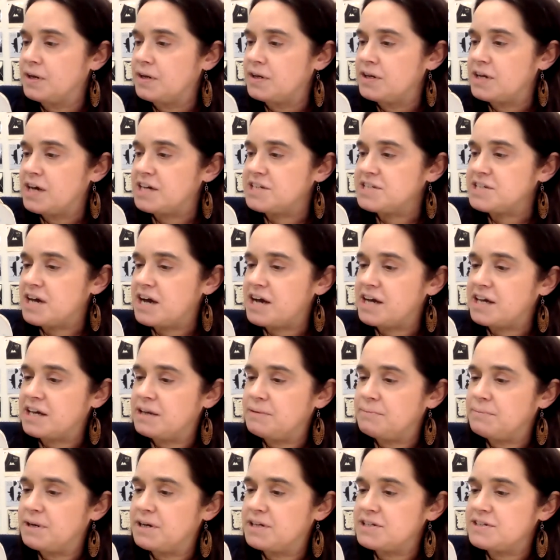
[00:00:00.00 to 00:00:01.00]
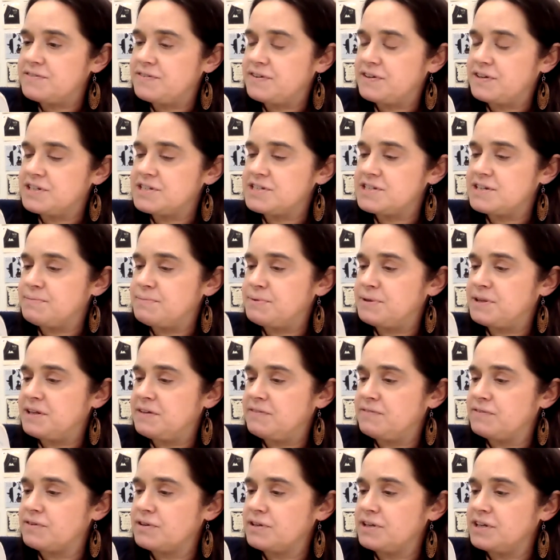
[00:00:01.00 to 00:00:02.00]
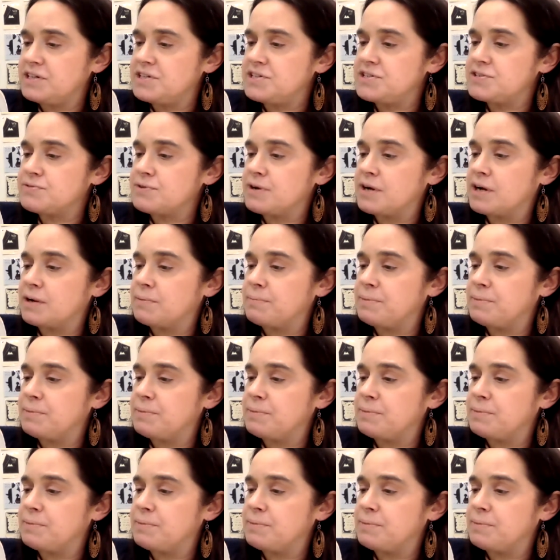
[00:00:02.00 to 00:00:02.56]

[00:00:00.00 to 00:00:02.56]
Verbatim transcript: Not talking much, feeling sympathy for Lee Strunk,